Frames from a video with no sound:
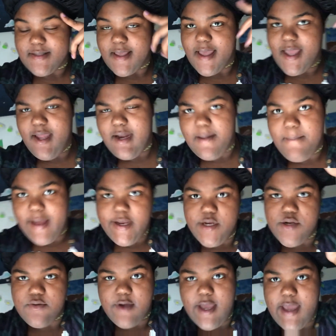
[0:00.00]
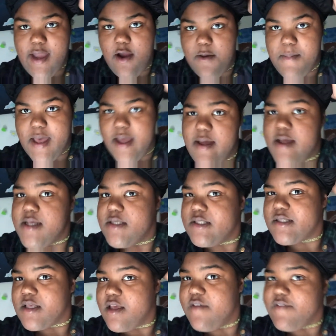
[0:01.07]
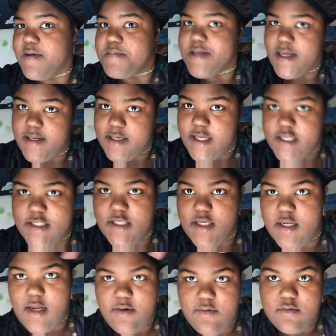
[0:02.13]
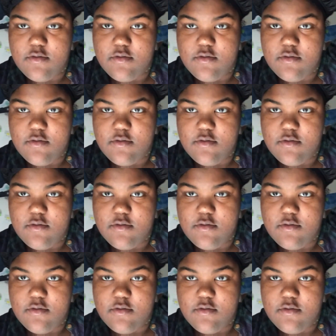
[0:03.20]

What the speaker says: and I might do a hair mask if I'm not lazy and I